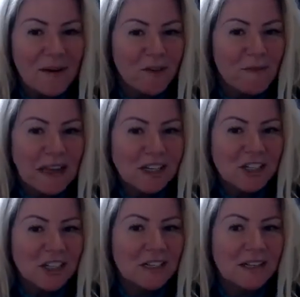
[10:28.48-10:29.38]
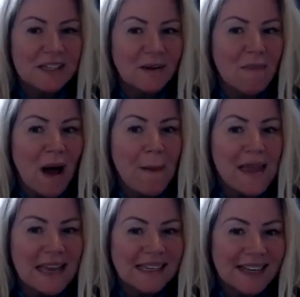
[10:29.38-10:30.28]
You've mentioned some
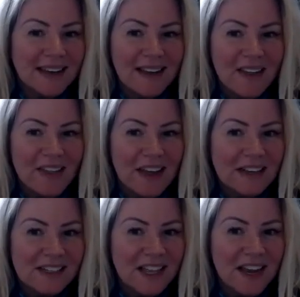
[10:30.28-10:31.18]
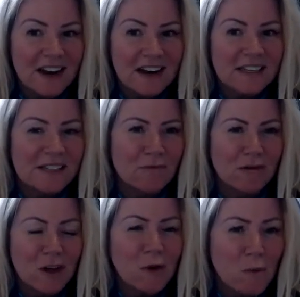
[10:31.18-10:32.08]
amazing things there and some
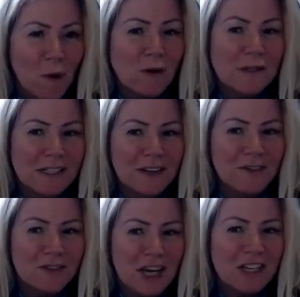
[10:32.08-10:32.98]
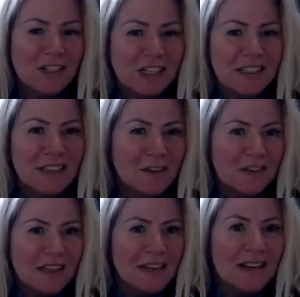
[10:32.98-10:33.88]
real positive changes that you've
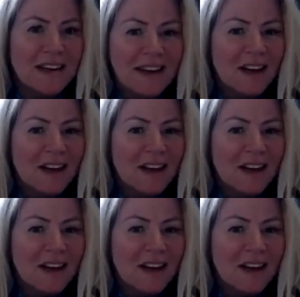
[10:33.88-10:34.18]
seen